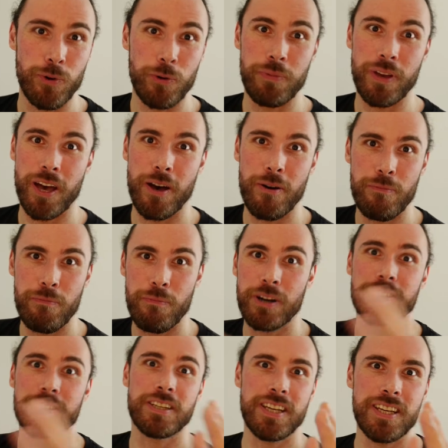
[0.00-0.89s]
become
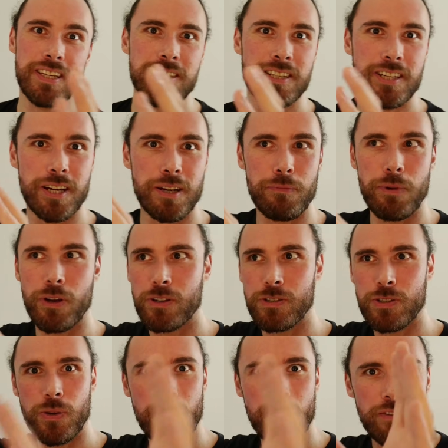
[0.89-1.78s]
much easier,
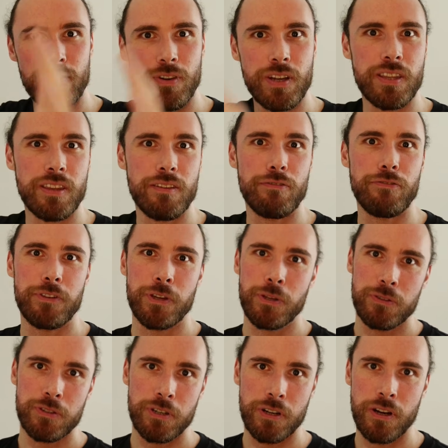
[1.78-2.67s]
because you can really
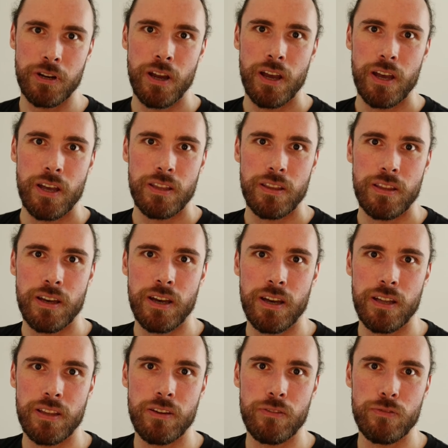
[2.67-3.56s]
filter
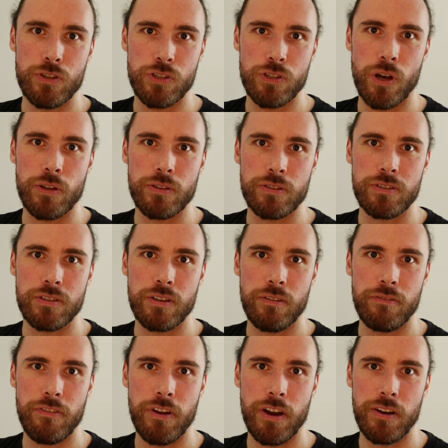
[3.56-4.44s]
the results
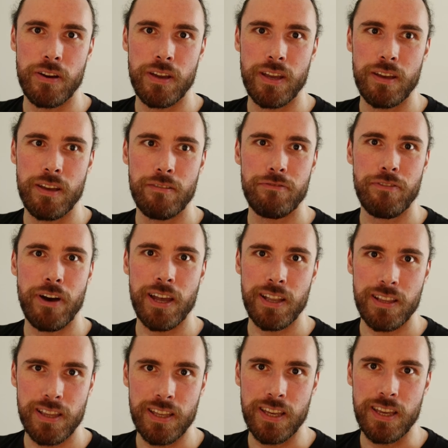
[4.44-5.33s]
very
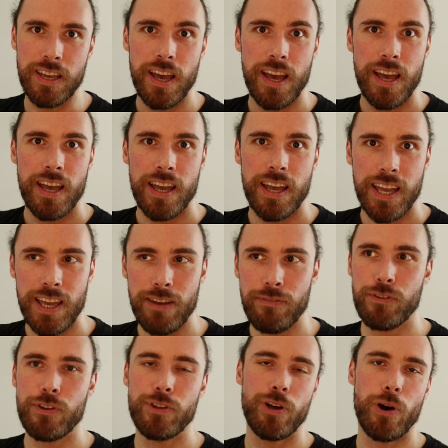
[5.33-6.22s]
finely
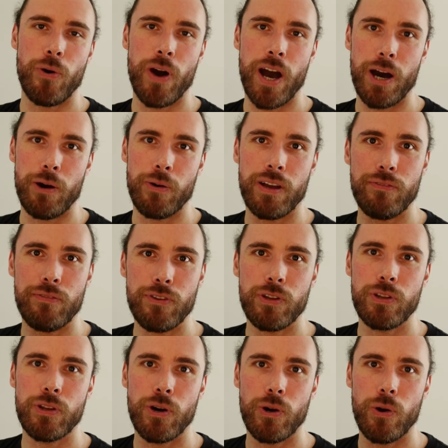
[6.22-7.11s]
if you know how
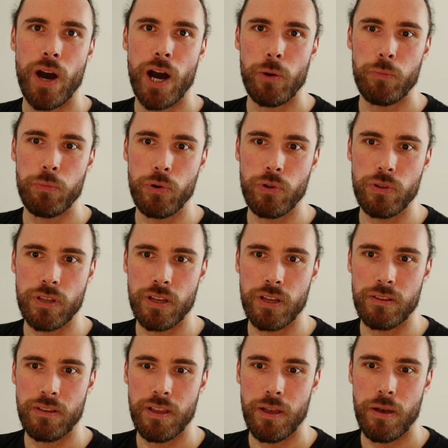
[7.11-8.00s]

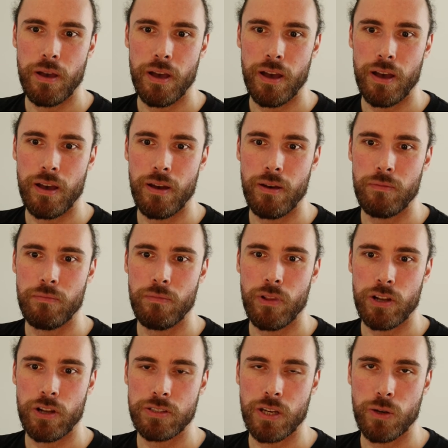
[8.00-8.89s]
Boolean
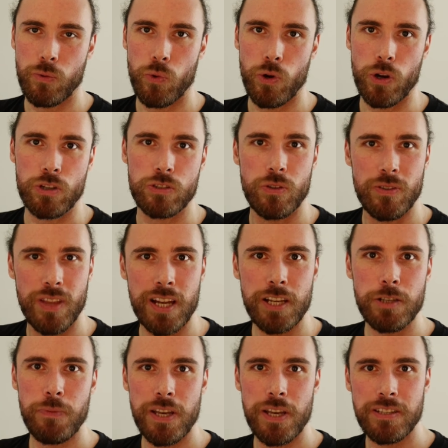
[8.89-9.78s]
logic works. So that
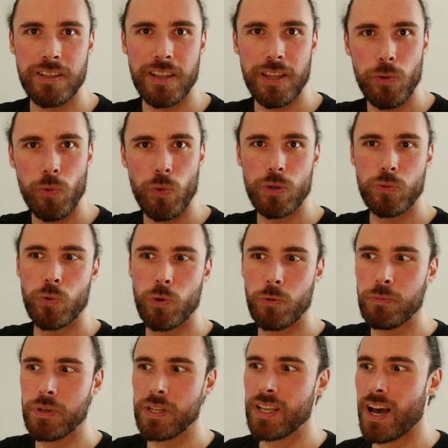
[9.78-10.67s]
is basically what we'll
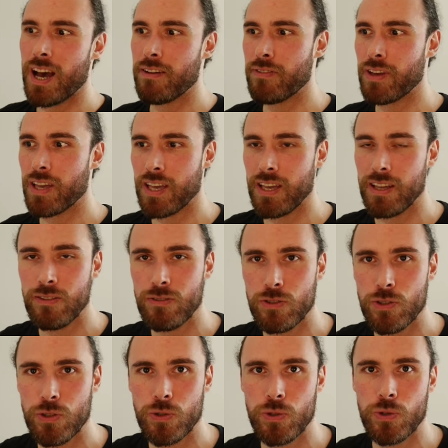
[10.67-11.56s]
be diving
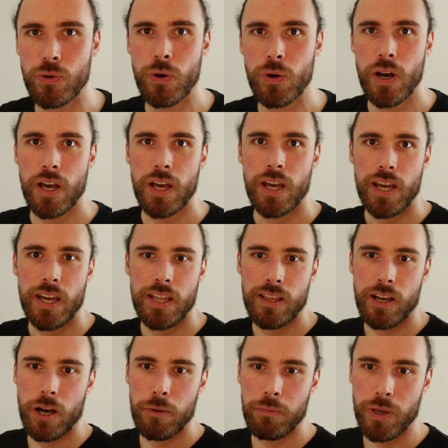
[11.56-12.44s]
into in the
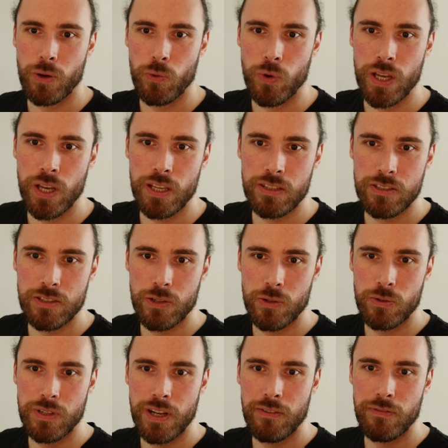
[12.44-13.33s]
coming weeks.
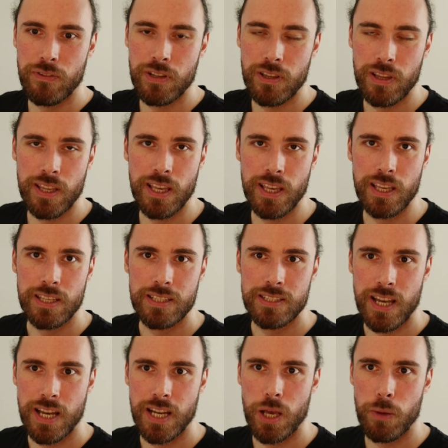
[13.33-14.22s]
So definitely
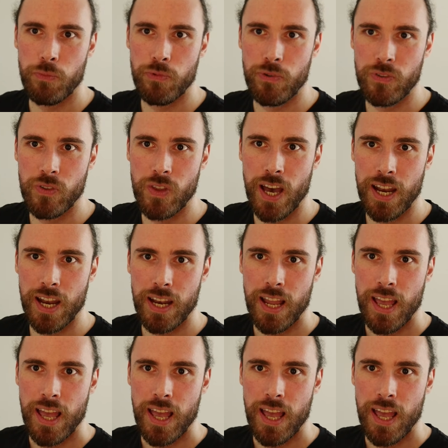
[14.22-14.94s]
sign up for that.